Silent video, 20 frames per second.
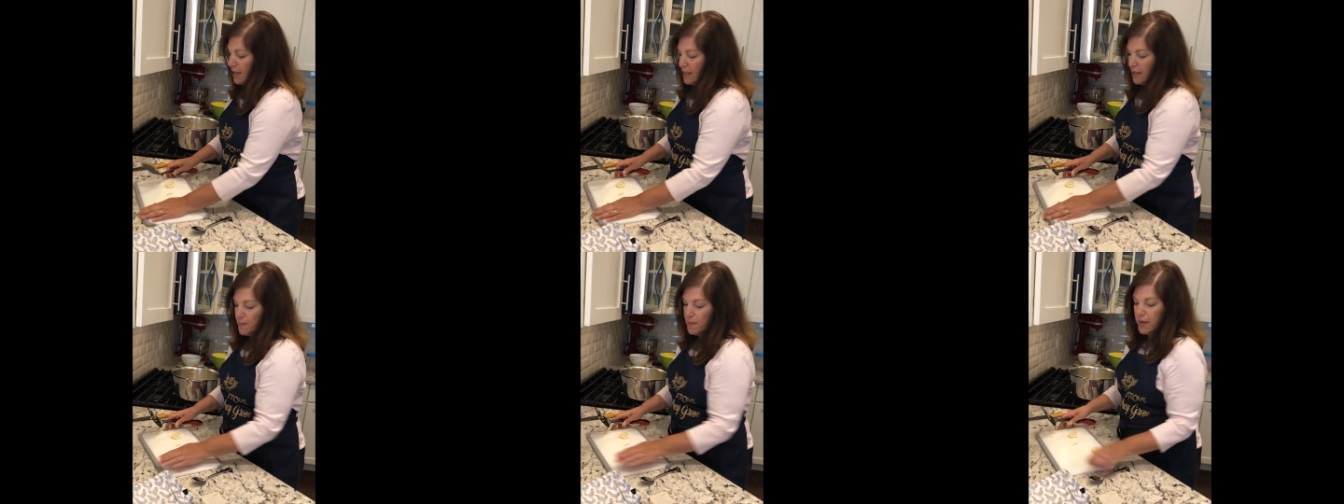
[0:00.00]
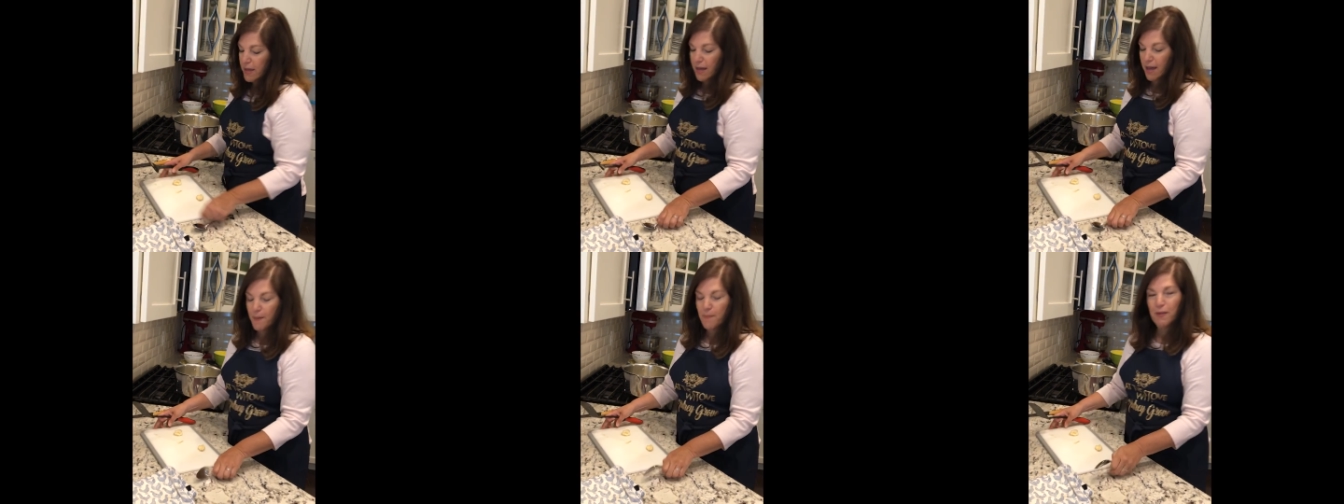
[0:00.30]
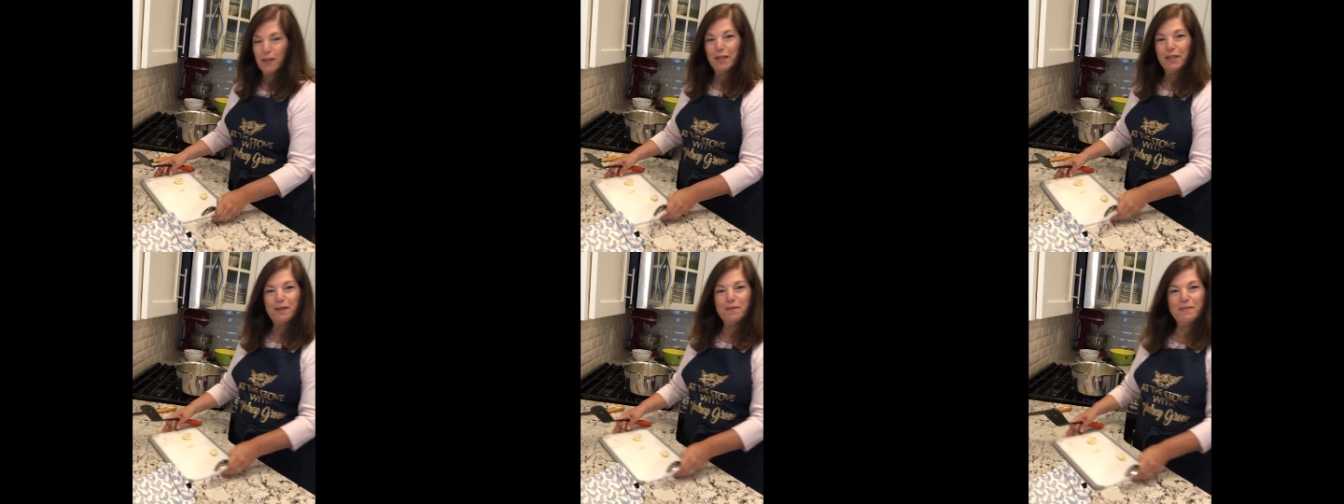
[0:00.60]
let me come
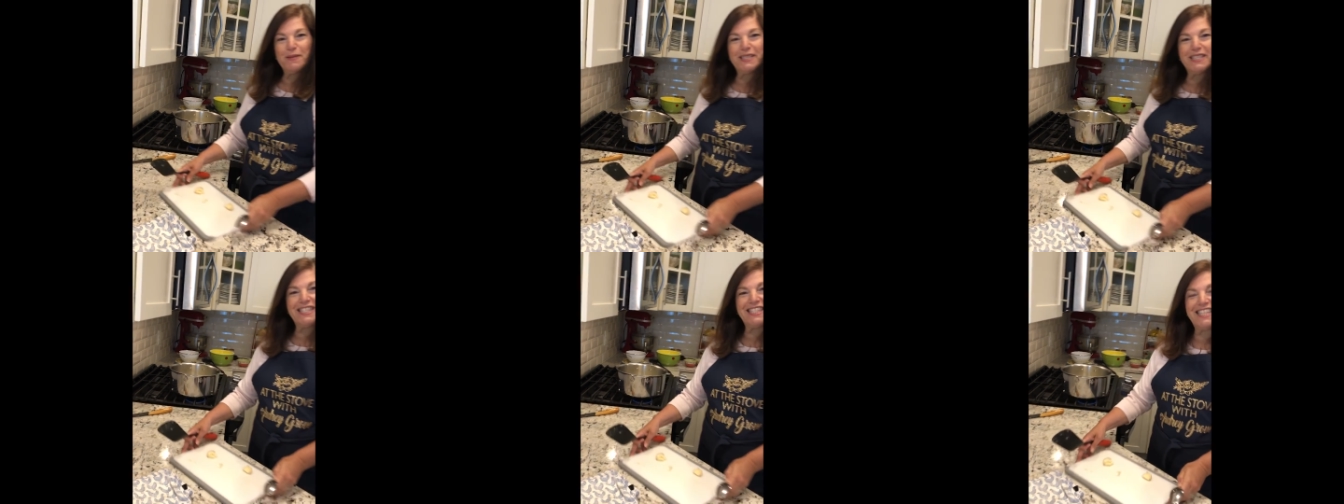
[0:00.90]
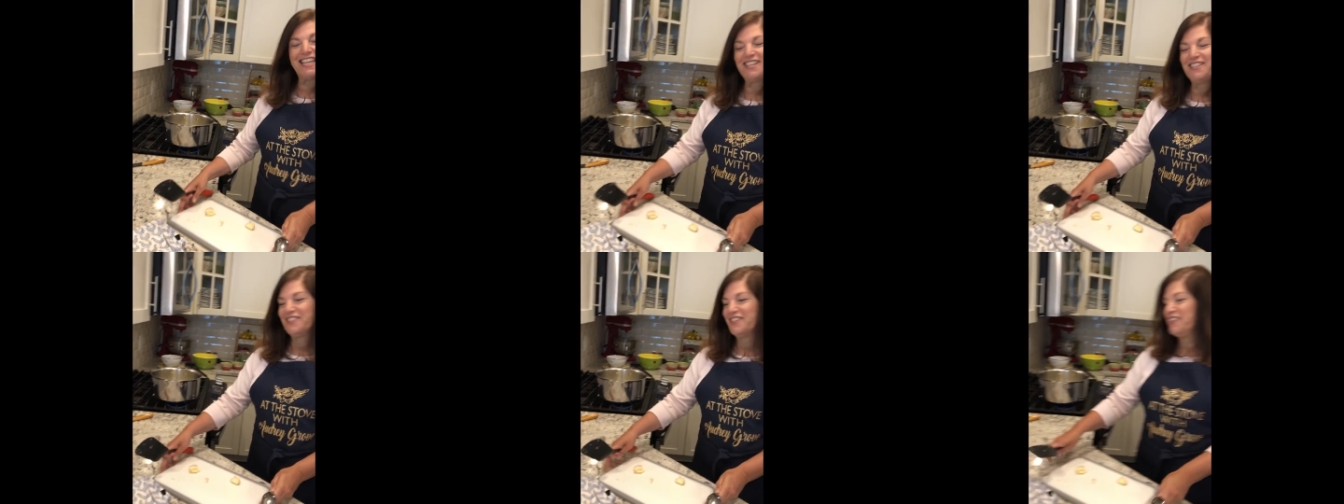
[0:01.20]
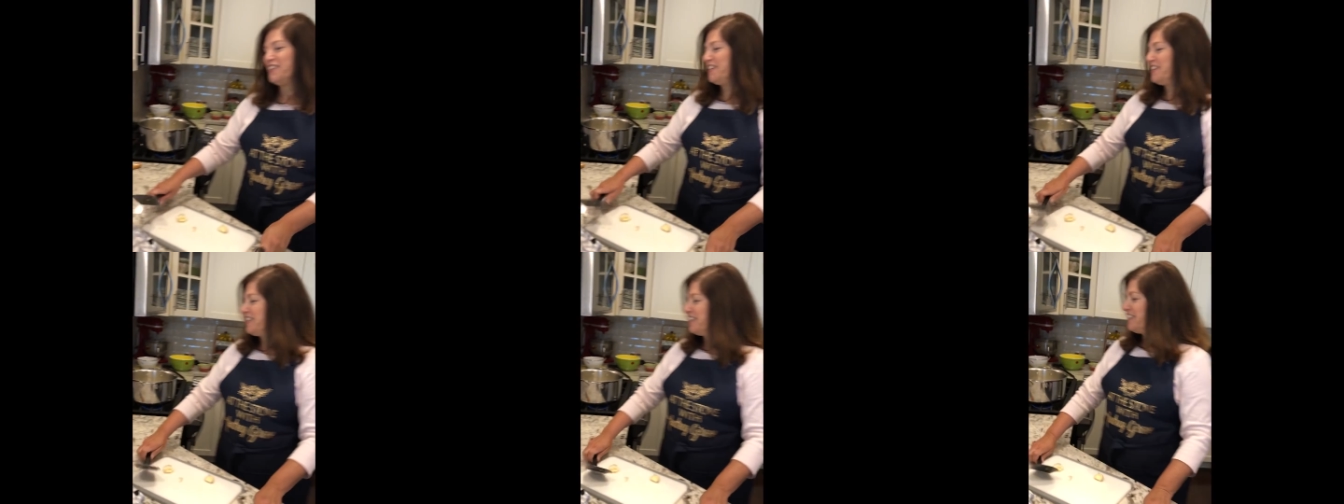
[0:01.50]
a little bit
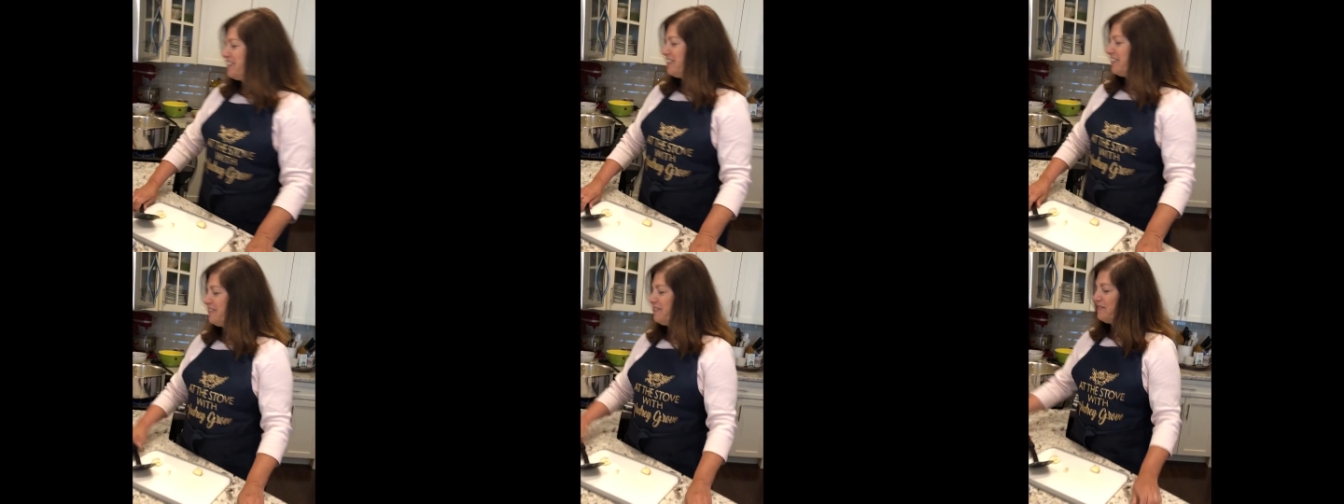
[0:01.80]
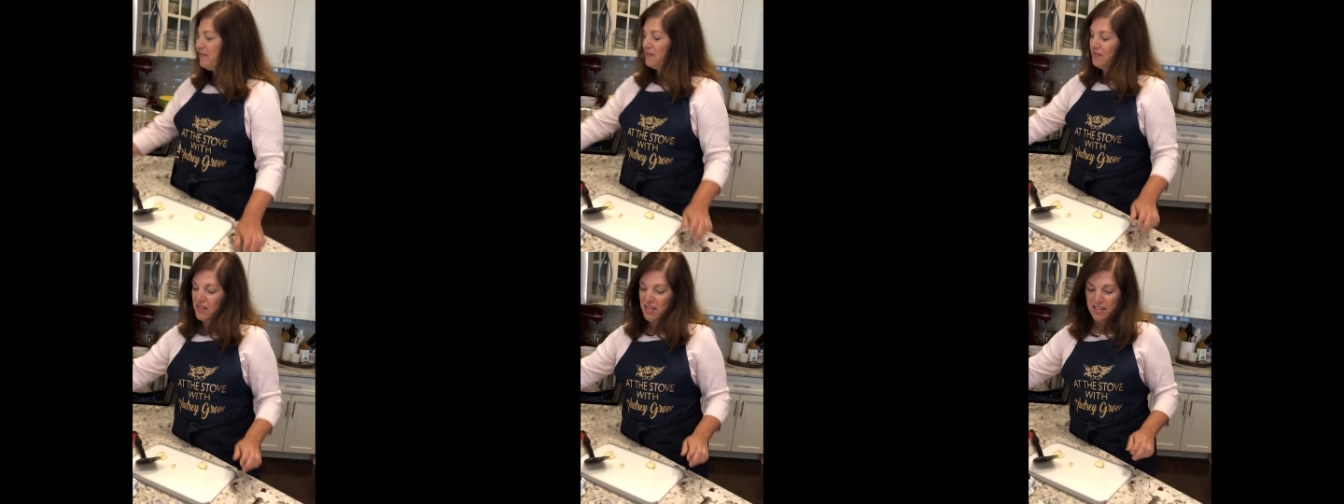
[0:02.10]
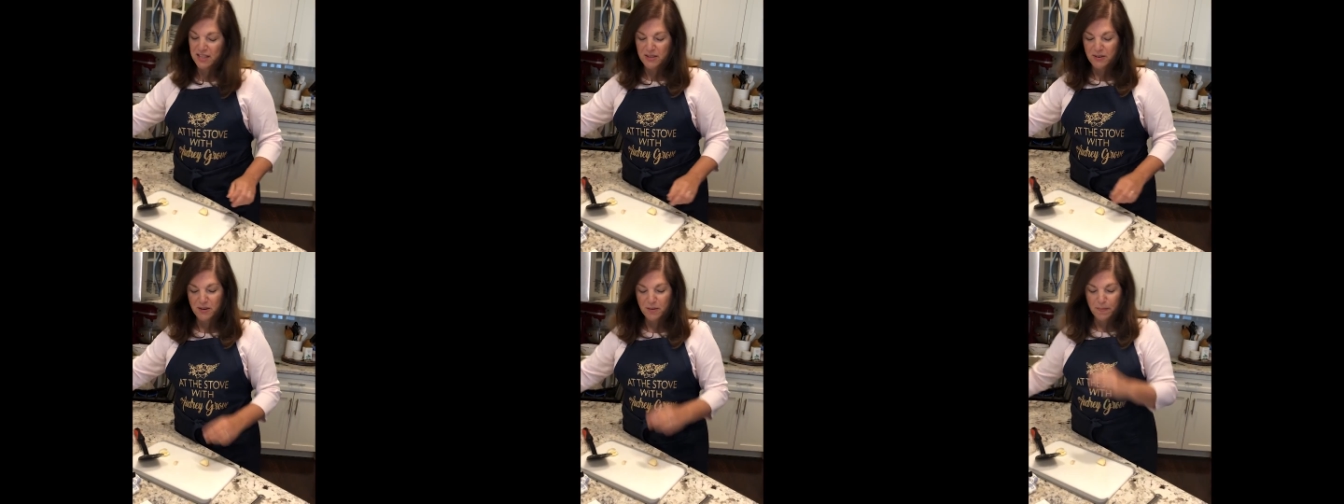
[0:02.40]
center
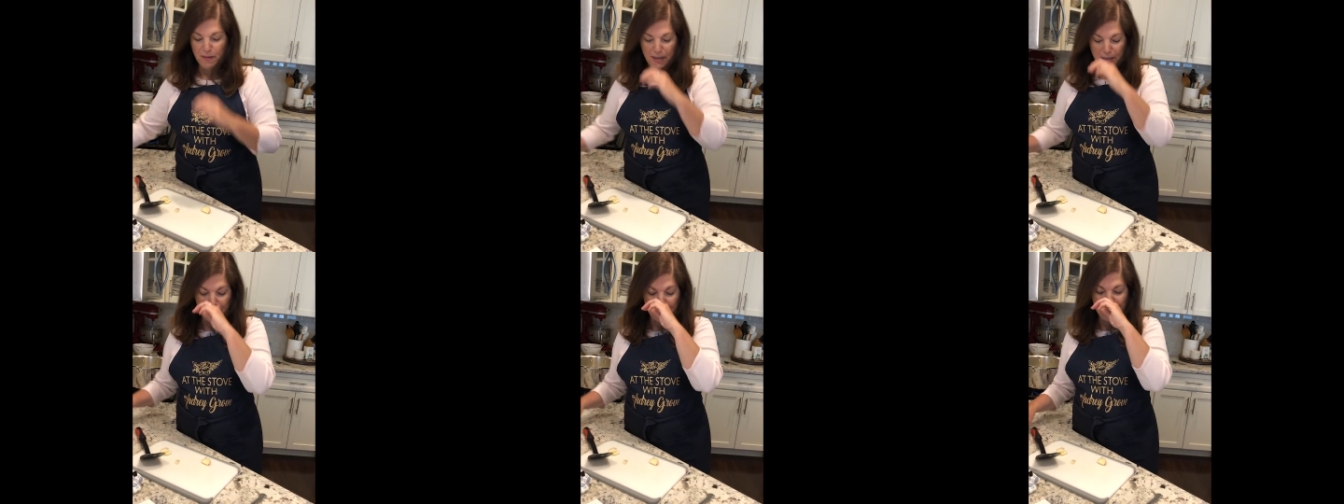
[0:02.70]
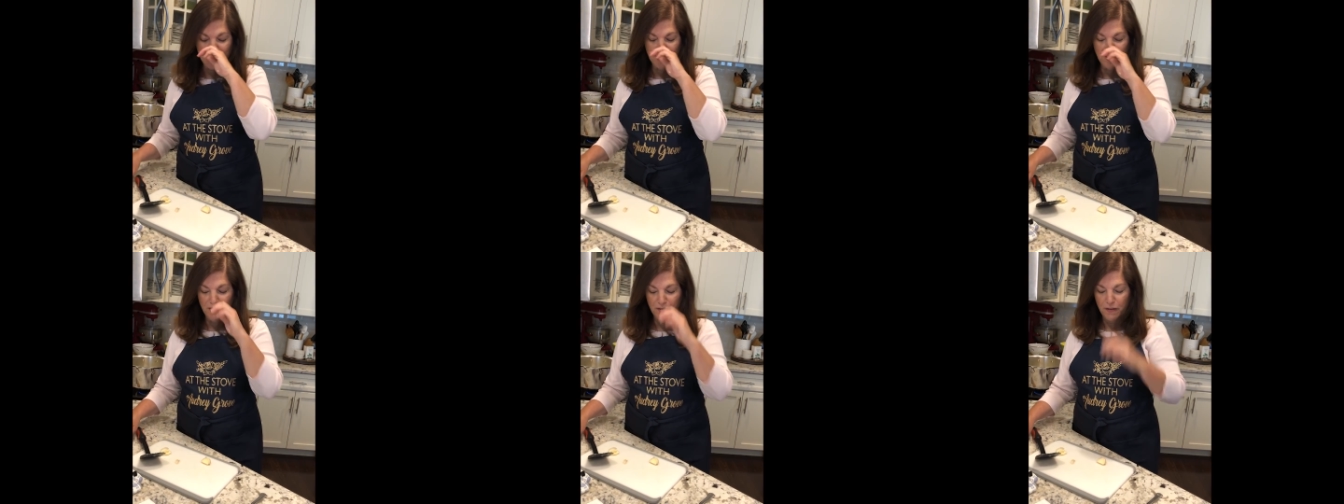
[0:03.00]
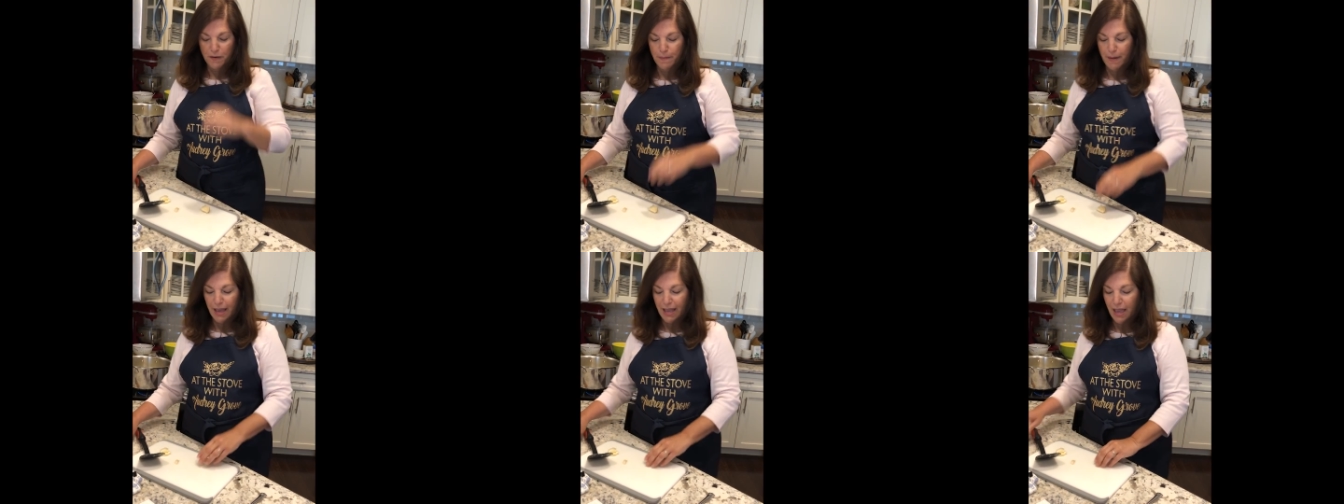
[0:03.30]
so it'll be easier
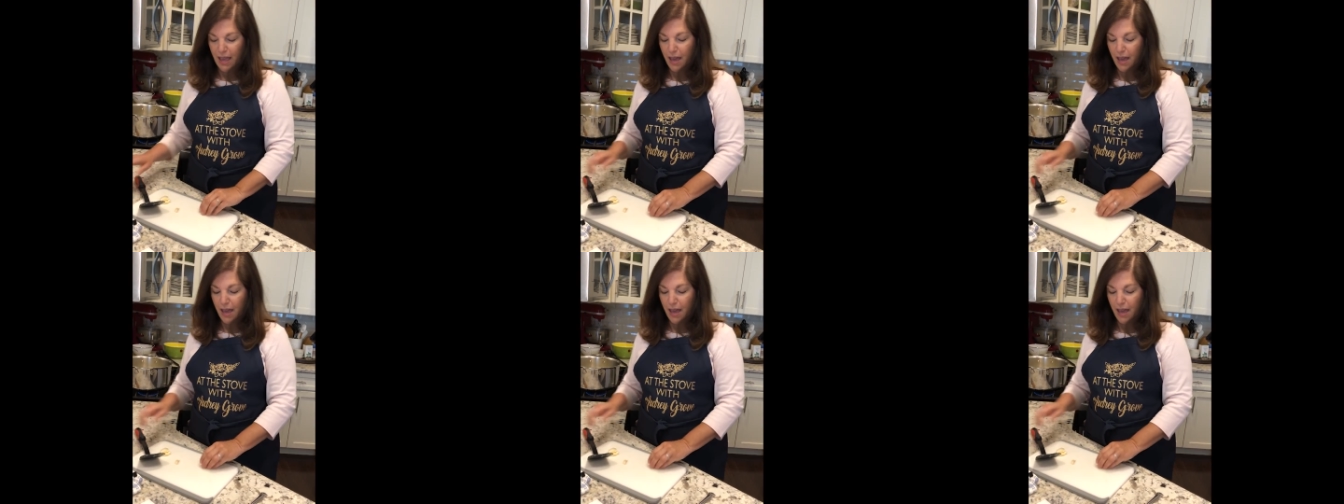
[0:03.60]
for my